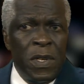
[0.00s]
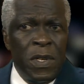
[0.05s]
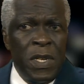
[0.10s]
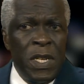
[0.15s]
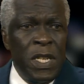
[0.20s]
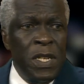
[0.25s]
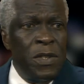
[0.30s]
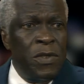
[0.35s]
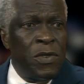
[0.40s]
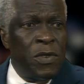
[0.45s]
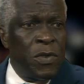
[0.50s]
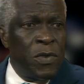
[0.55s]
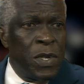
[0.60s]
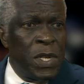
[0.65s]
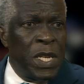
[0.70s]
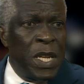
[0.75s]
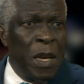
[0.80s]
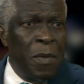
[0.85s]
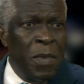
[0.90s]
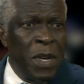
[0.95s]
these drone
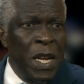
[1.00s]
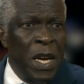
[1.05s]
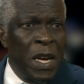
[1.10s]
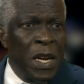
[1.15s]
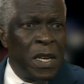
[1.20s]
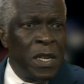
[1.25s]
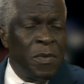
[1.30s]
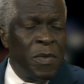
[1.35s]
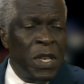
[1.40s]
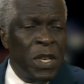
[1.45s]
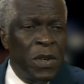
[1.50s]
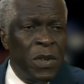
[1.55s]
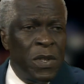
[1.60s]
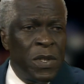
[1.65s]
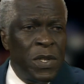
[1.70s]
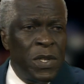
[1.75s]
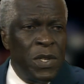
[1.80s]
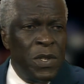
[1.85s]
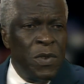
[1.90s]
seminars because